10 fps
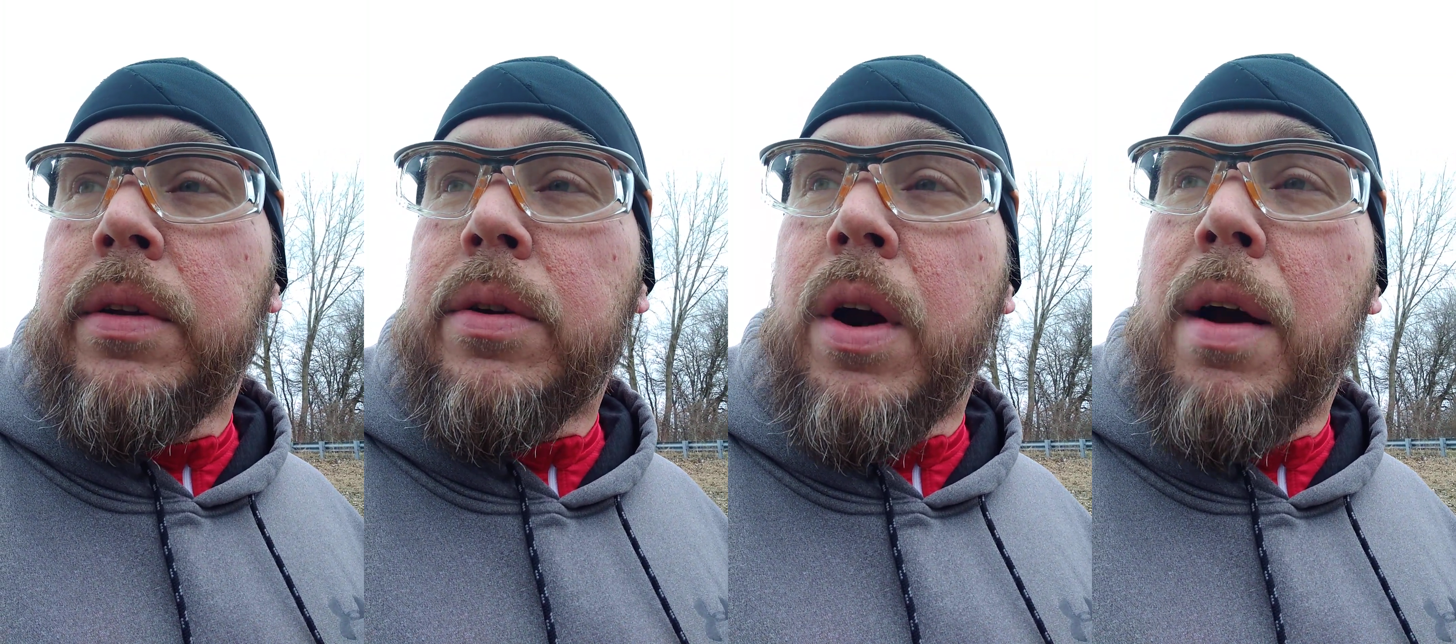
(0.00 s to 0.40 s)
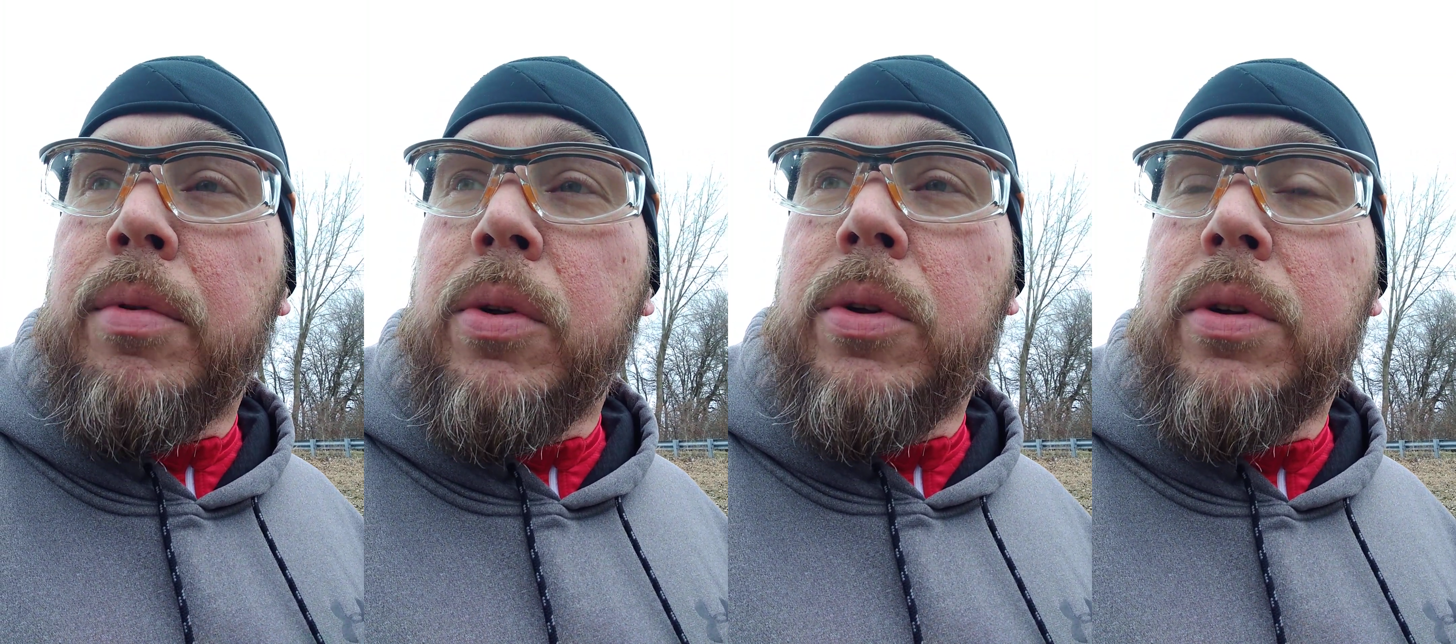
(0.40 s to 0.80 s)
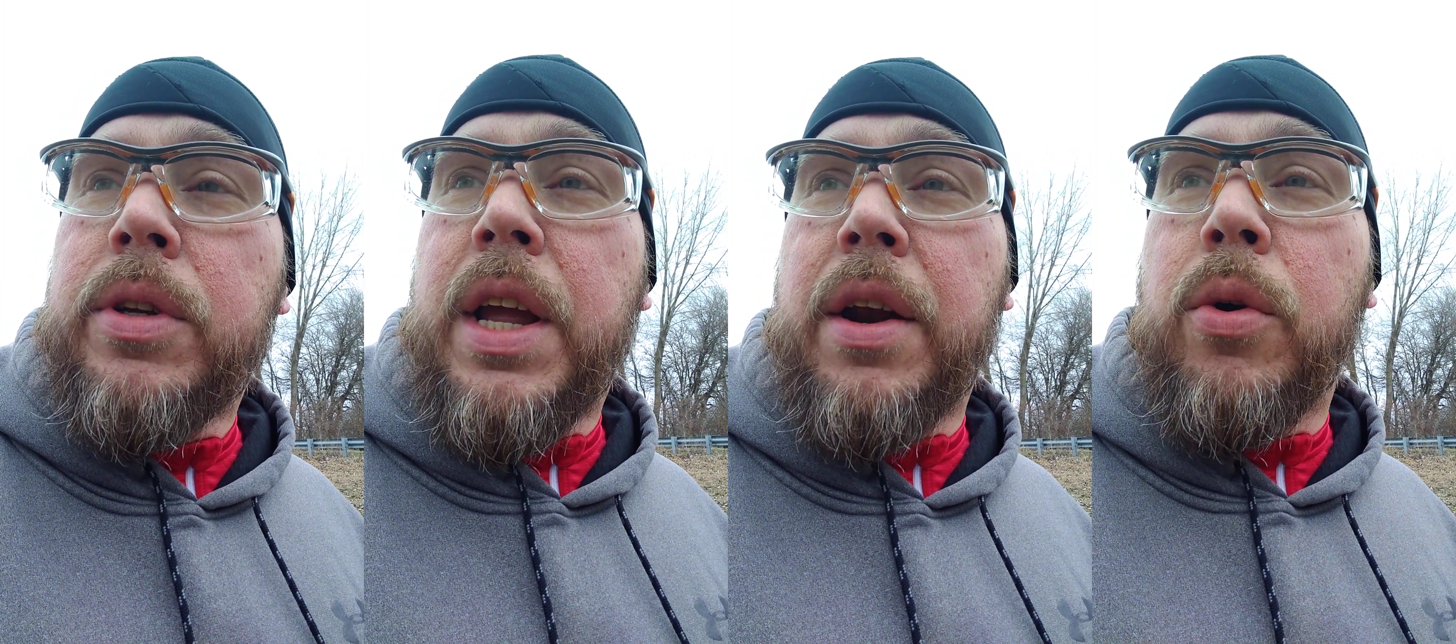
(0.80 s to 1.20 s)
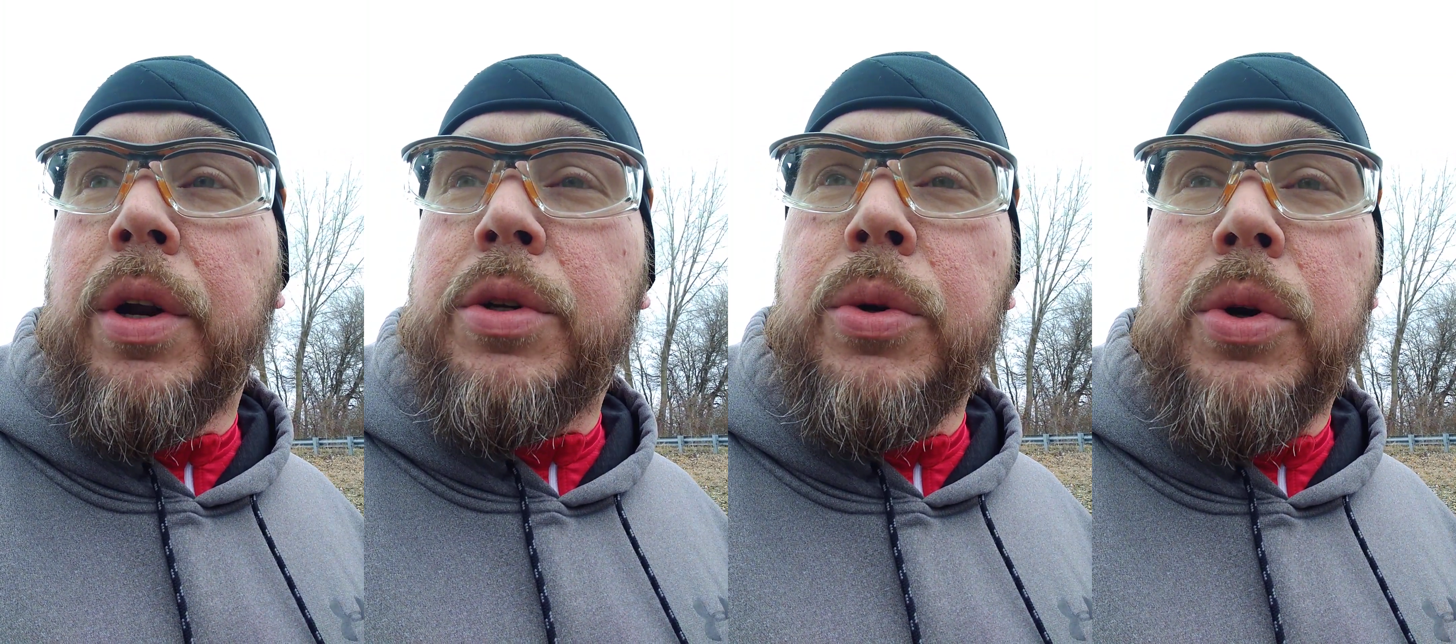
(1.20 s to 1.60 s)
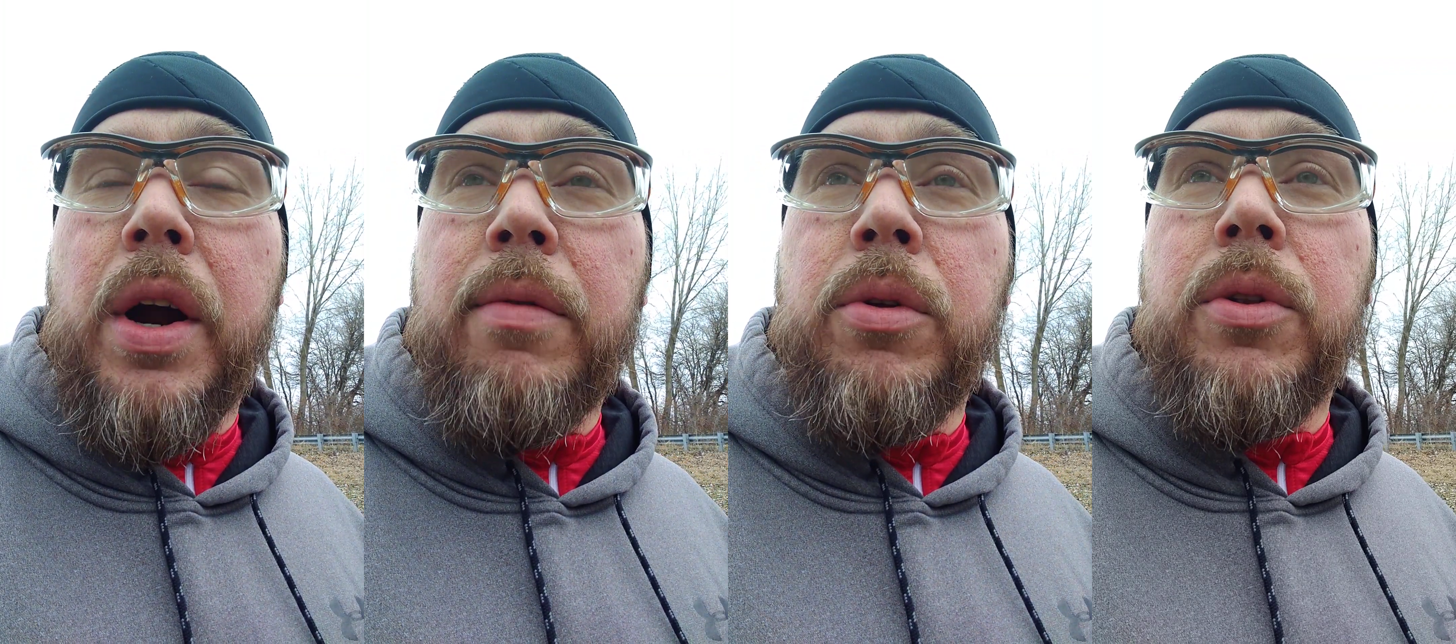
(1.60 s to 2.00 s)
gravel to category 2
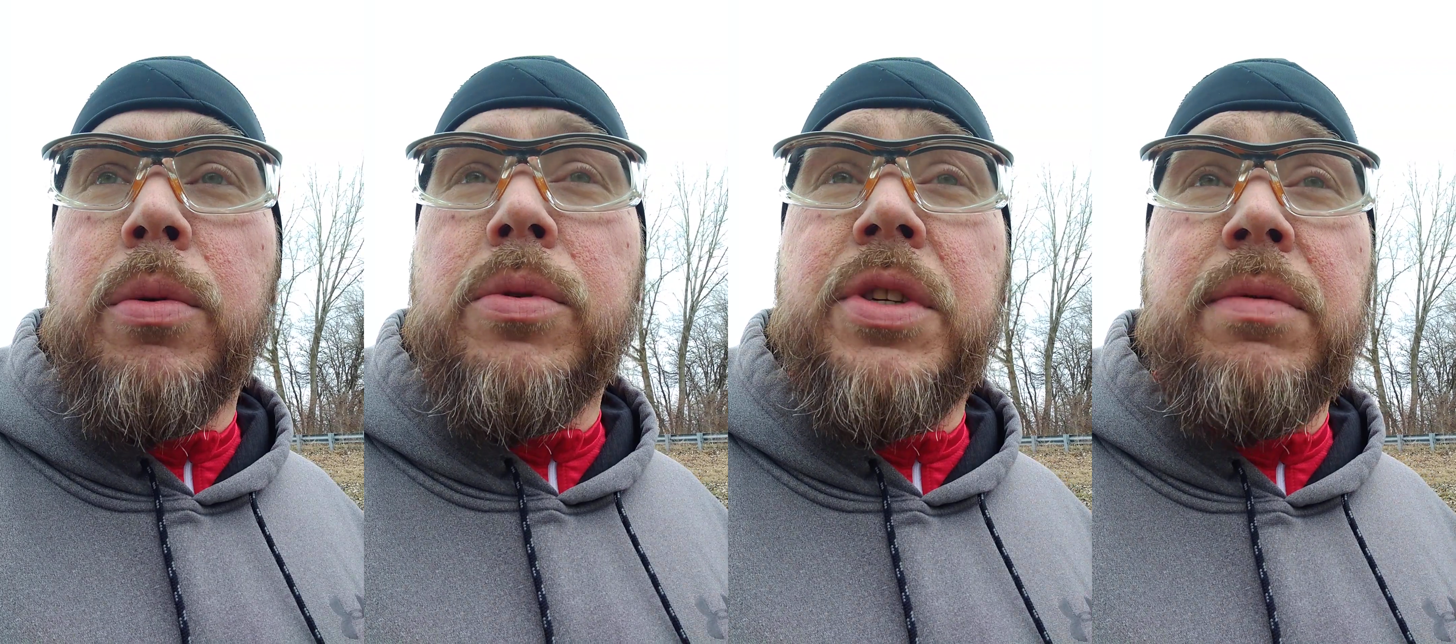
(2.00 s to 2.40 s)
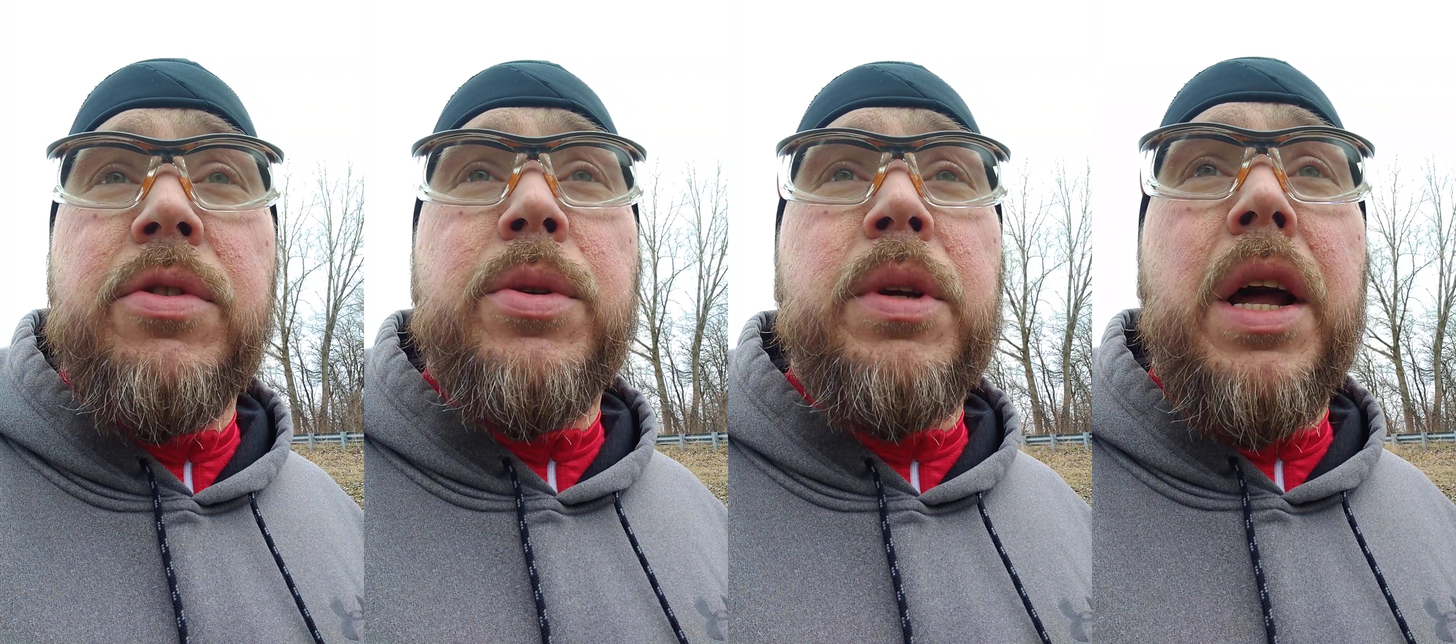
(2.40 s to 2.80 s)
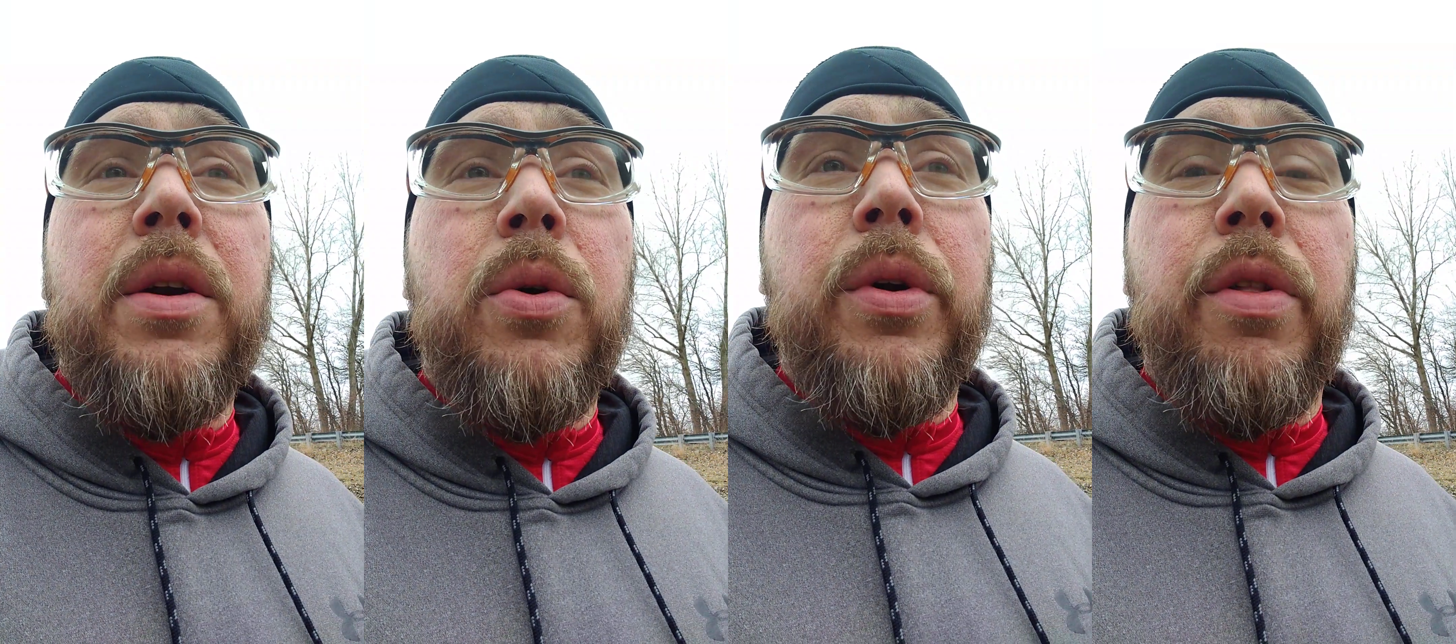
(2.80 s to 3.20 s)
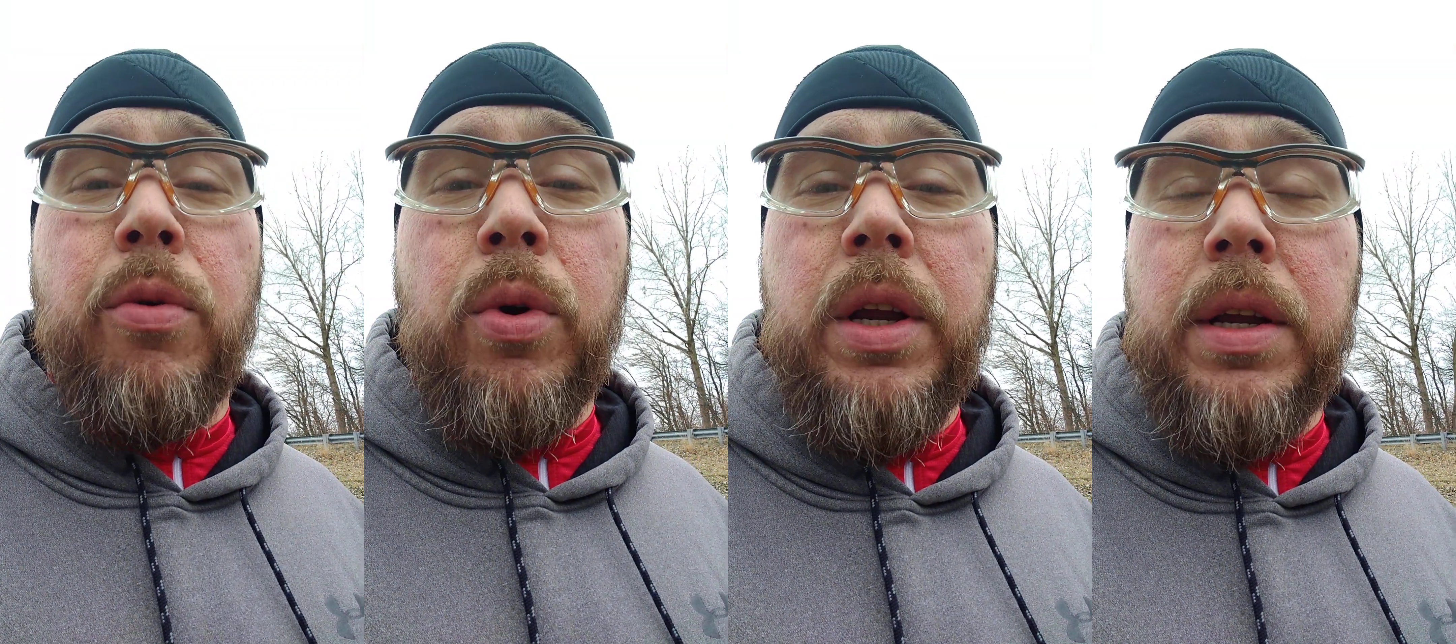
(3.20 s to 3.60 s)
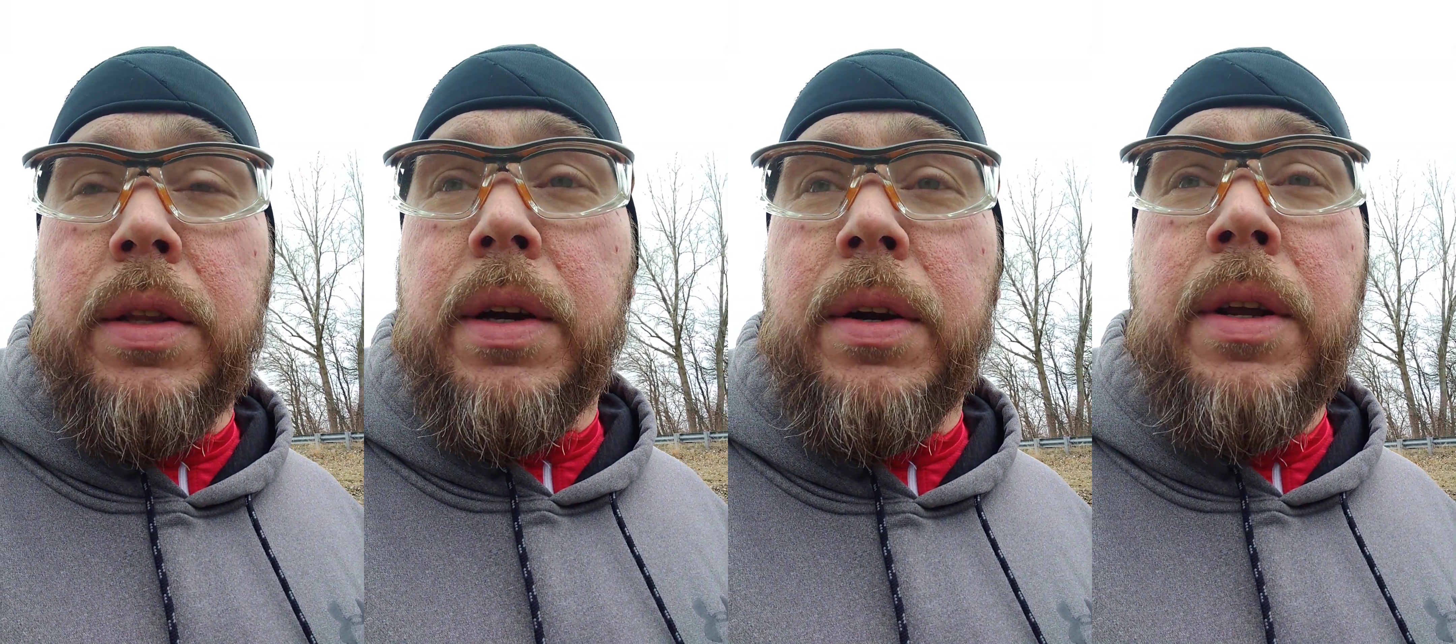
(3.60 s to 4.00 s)
gravel, and there was even some category 3
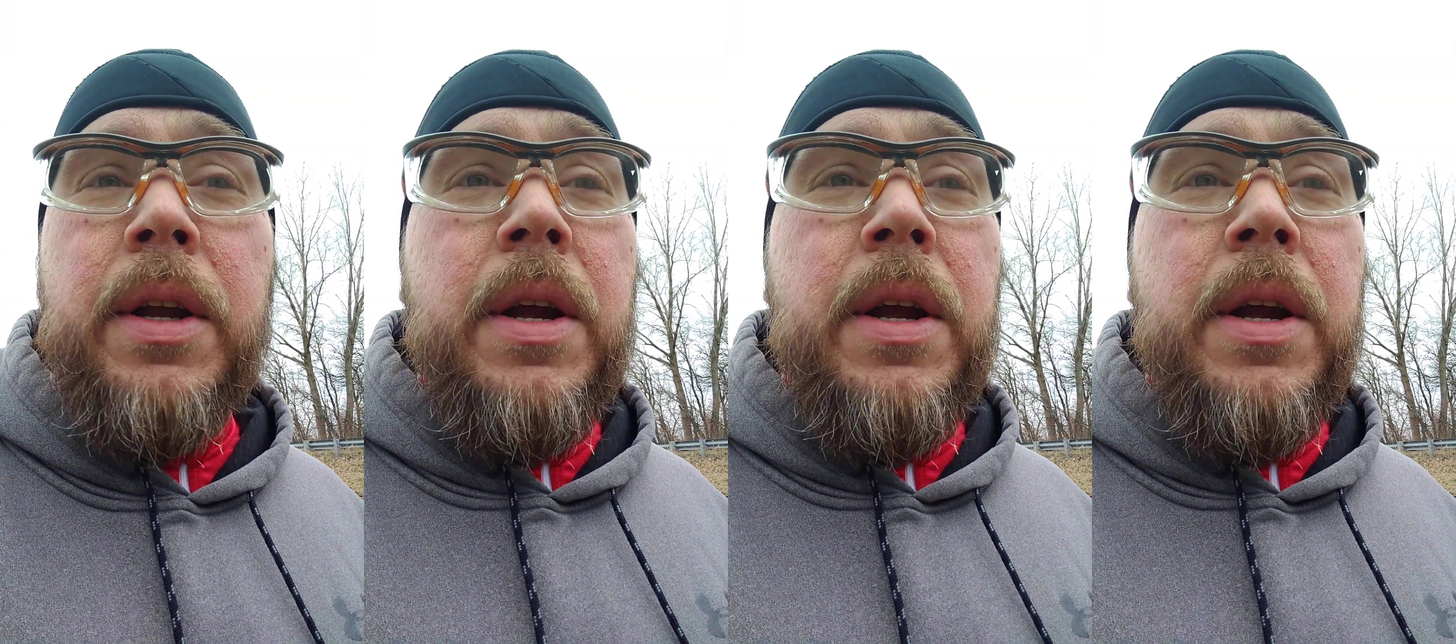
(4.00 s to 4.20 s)
in there.